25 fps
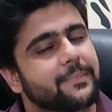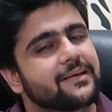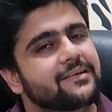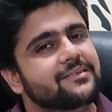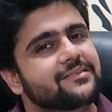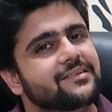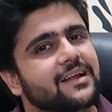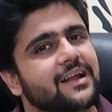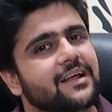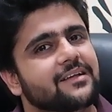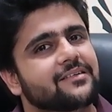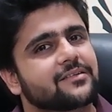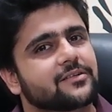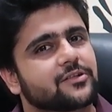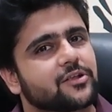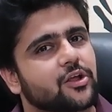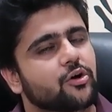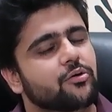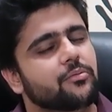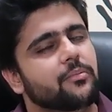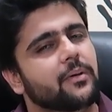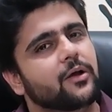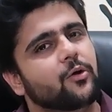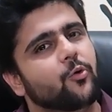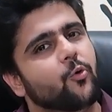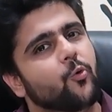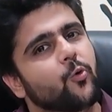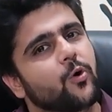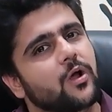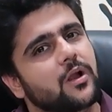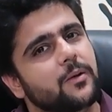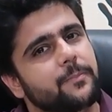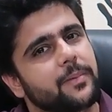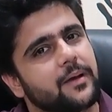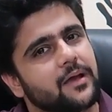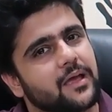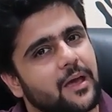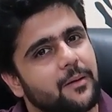I can
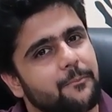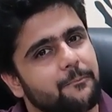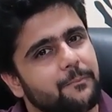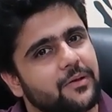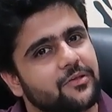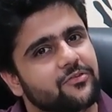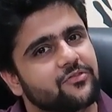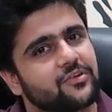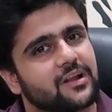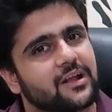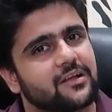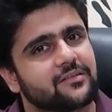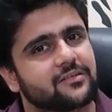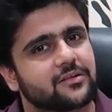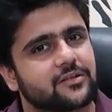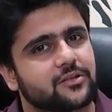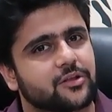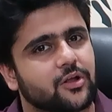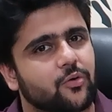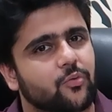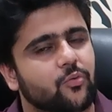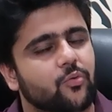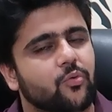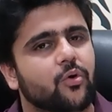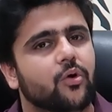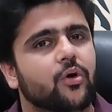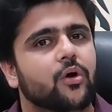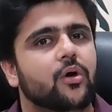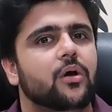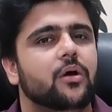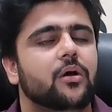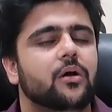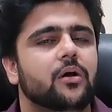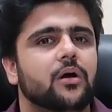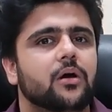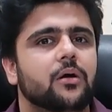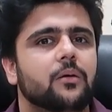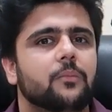run a campaign on
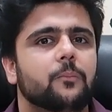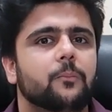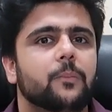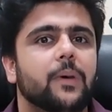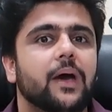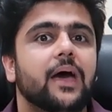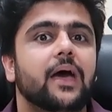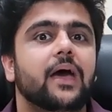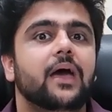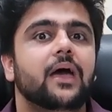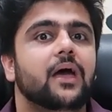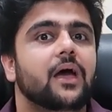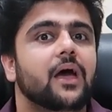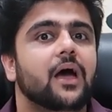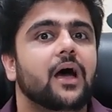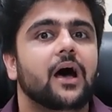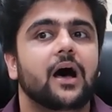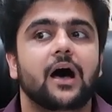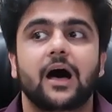Facebook and Google.